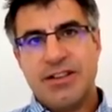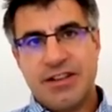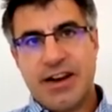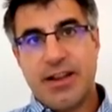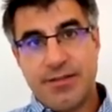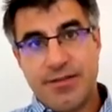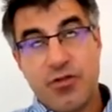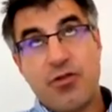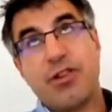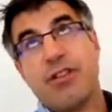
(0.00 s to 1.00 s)
So you stand on the
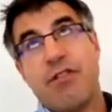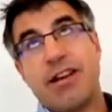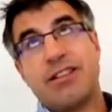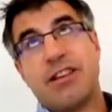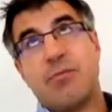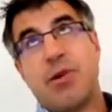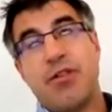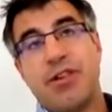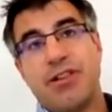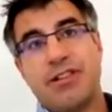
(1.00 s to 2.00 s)
floor, you raise the
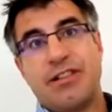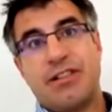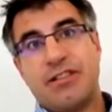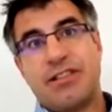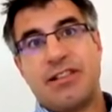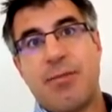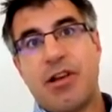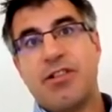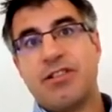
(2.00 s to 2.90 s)
components, slab